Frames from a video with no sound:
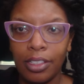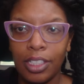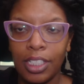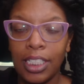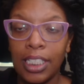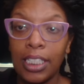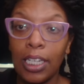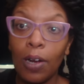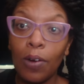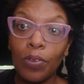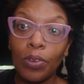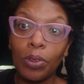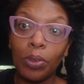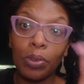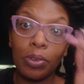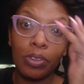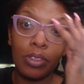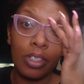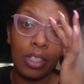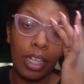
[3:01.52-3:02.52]

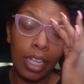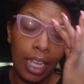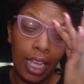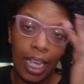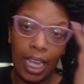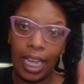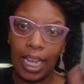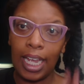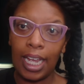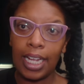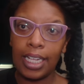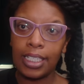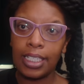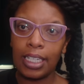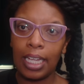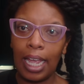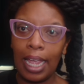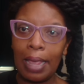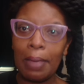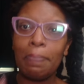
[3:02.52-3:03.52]
several kids
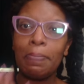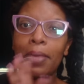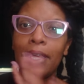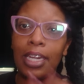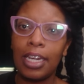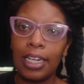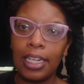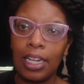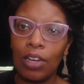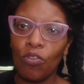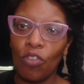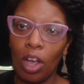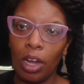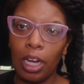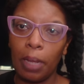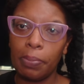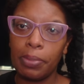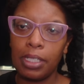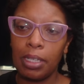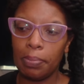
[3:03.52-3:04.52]
immediately run
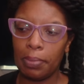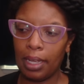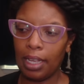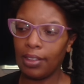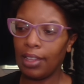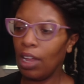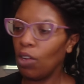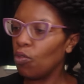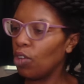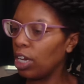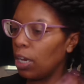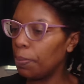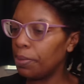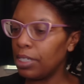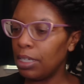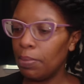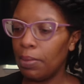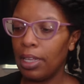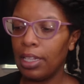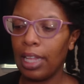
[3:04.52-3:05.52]
up to me they run up
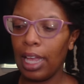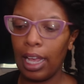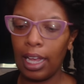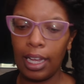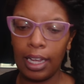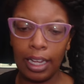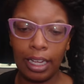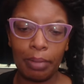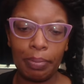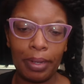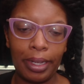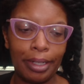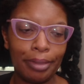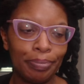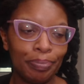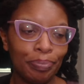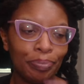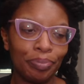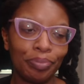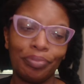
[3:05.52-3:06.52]
to me they hug me
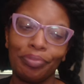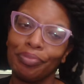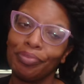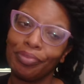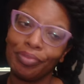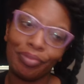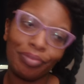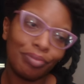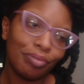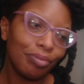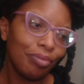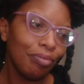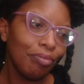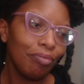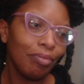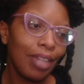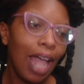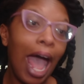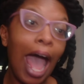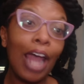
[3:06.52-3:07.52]

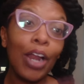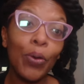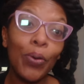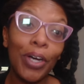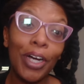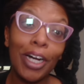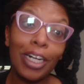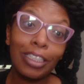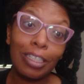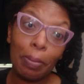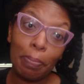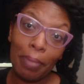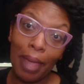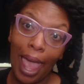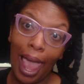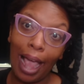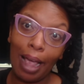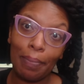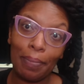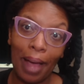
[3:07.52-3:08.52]
I don't hug them
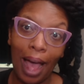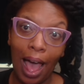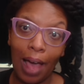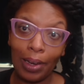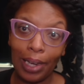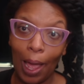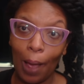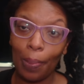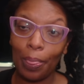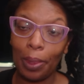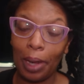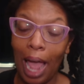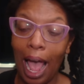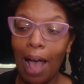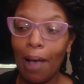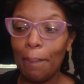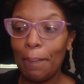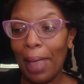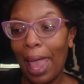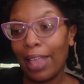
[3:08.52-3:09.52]
back, but I allow them.
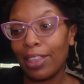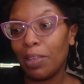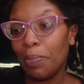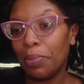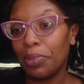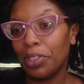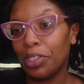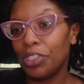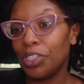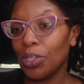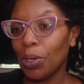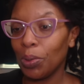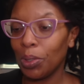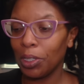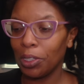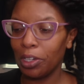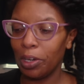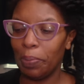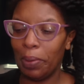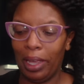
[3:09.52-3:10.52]
I'll pat them on the shoulder a
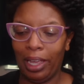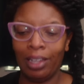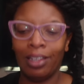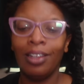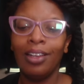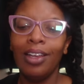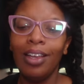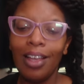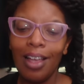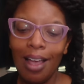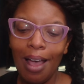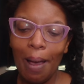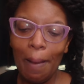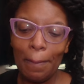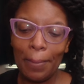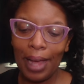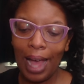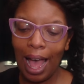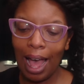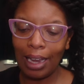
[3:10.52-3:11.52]
little bit,
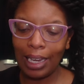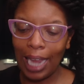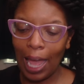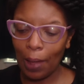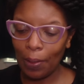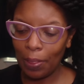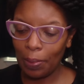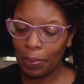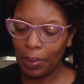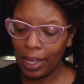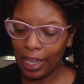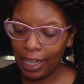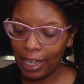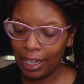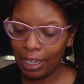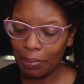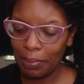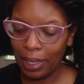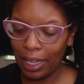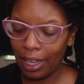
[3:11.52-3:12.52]
but I allow them to
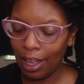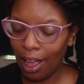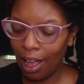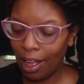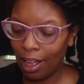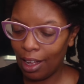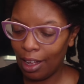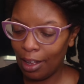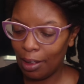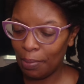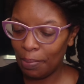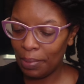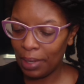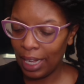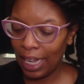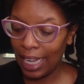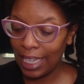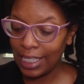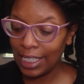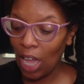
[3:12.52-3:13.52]
hug me. Um,
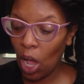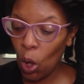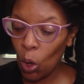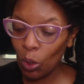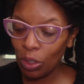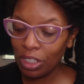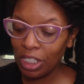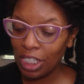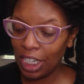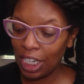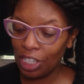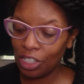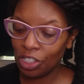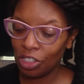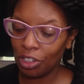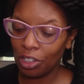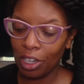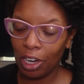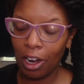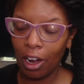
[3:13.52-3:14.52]
his old
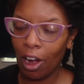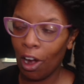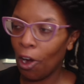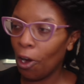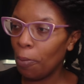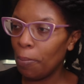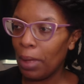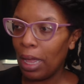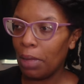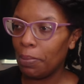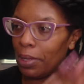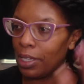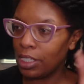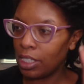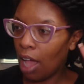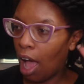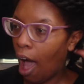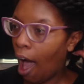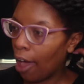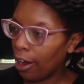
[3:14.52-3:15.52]
teacher, her babies
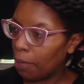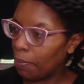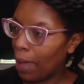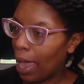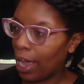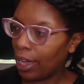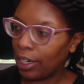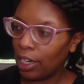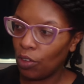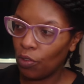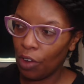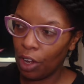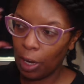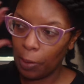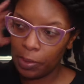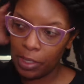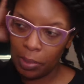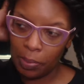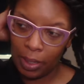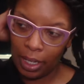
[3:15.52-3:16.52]
automatically run
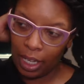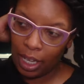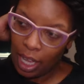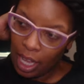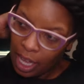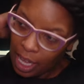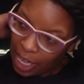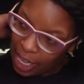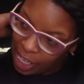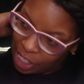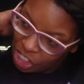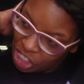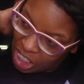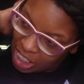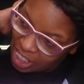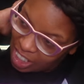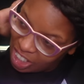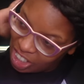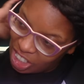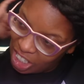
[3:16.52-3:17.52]
up to me, and
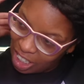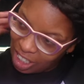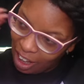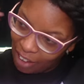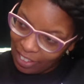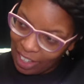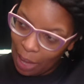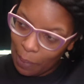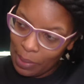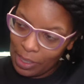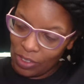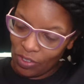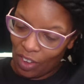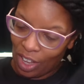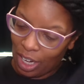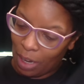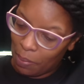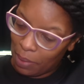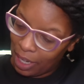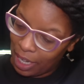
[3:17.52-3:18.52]
she's she thought that was
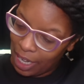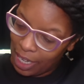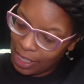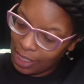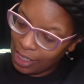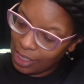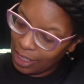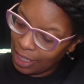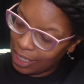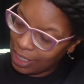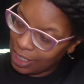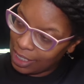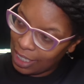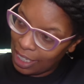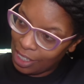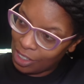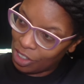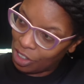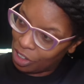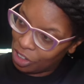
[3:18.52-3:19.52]
funny because his
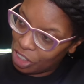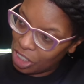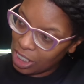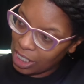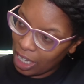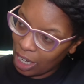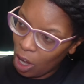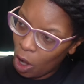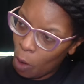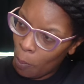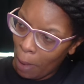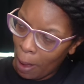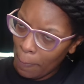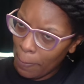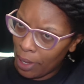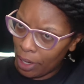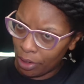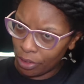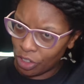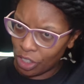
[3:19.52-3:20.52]
teacher, she's like, "Oh, my
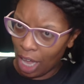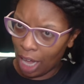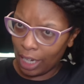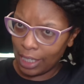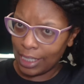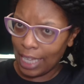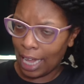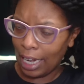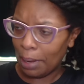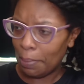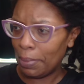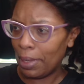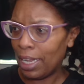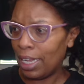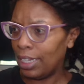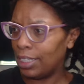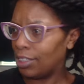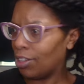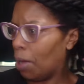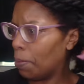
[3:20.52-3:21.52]
middle child is kind of
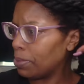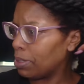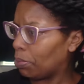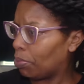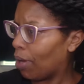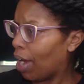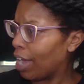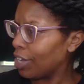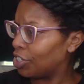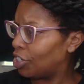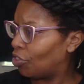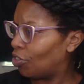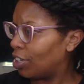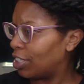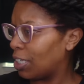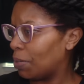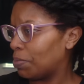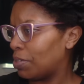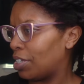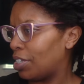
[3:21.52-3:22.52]
mean, so I'm surprised she
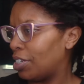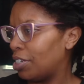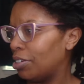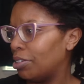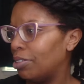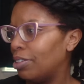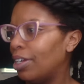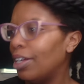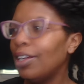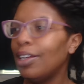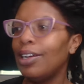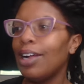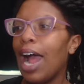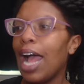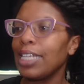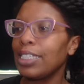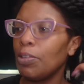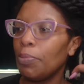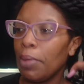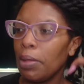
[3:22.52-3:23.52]
runs up to you."
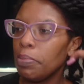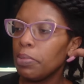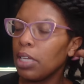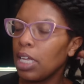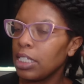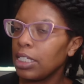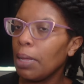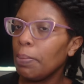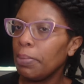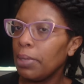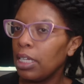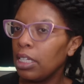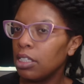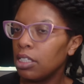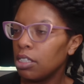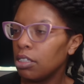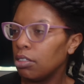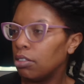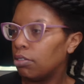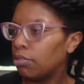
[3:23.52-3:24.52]
I said, "Maybe because I'm mean
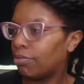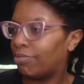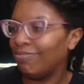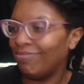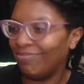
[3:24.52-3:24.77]
too."